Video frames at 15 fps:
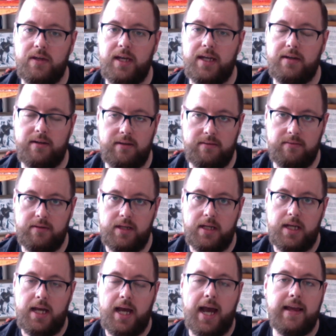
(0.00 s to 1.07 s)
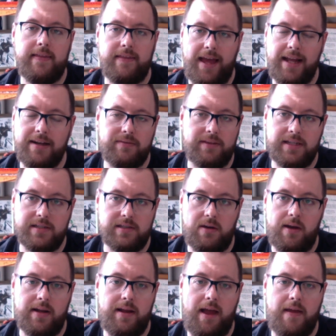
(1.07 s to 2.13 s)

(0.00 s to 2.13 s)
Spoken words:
I don't know. I don't think so.